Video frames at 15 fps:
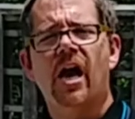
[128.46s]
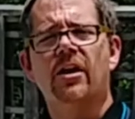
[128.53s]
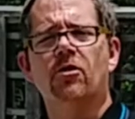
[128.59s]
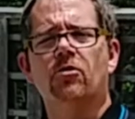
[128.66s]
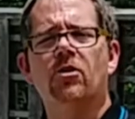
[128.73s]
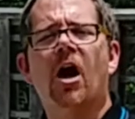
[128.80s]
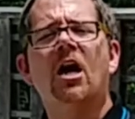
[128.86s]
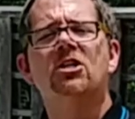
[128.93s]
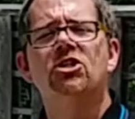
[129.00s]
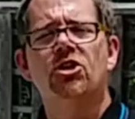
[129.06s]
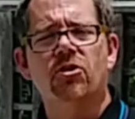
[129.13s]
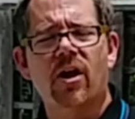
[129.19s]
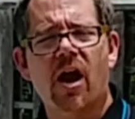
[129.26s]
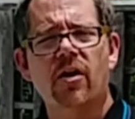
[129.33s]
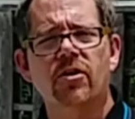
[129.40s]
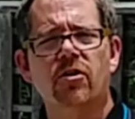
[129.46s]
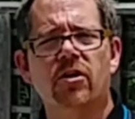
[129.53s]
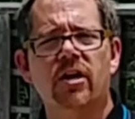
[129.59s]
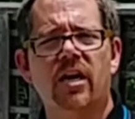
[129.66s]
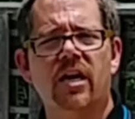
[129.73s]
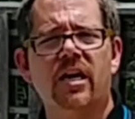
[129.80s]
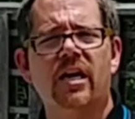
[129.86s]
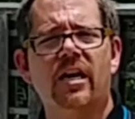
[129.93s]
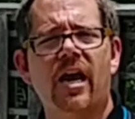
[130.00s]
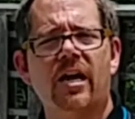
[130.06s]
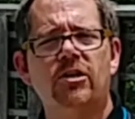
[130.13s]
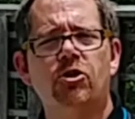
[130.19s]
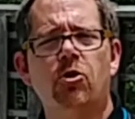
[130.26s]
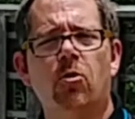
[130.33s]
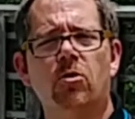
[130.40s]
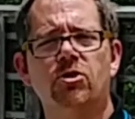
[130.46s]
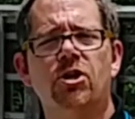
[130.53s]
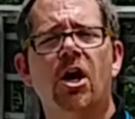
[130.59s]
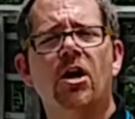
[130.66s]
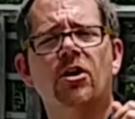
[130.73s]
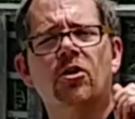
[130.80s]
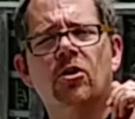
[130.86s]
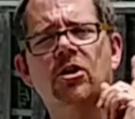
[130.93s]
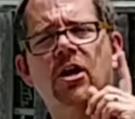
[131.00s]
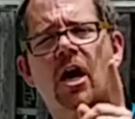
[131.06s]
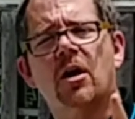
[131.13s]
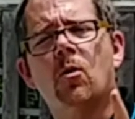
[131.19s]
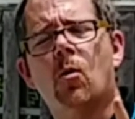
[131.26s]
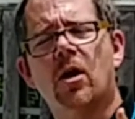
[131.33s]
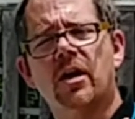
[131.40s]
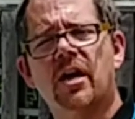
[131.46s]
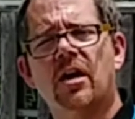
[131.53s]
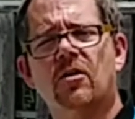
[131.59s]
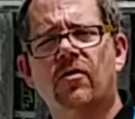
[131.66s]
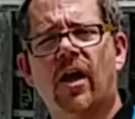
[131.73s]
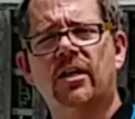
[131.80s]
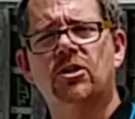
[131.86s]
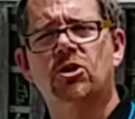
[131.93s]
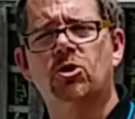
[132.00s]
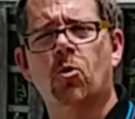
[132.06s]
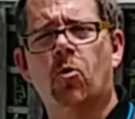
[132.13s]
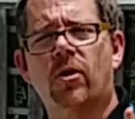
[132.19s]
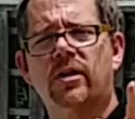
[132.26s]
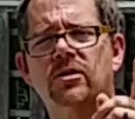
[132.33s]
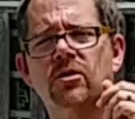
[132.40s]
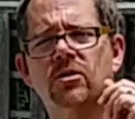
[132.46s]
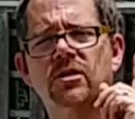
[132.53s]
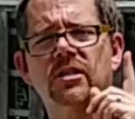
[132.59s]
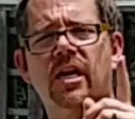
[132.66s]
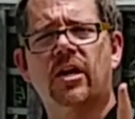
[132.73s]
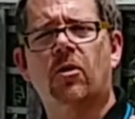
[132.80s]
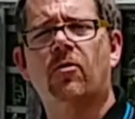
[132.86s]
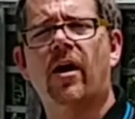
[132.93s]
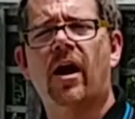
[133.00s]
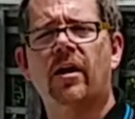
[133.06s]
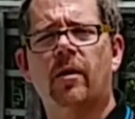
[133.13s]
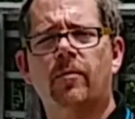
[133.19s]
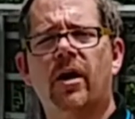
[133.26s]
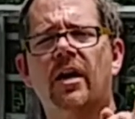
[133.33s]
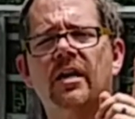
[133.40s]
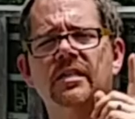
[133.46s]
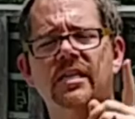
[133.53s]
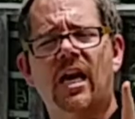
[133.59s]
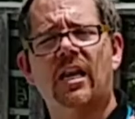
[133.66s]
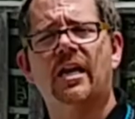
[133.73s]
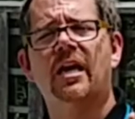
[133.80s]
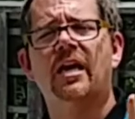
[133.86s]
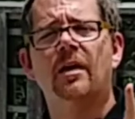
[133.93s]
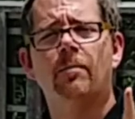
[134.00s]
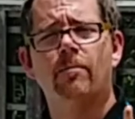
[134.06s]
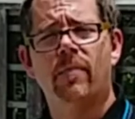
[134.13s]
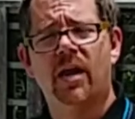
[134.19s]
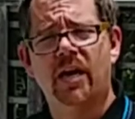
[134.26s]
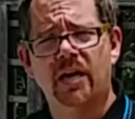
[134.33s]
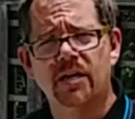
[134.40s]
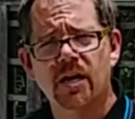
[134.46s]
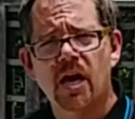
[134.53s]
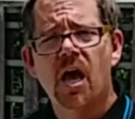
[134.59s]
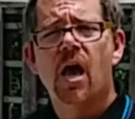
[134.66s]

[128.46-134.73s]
and you're not sure how you're going to connect yours, you're going to want to hear that story. So stick around. I'm going to tell it in a minute.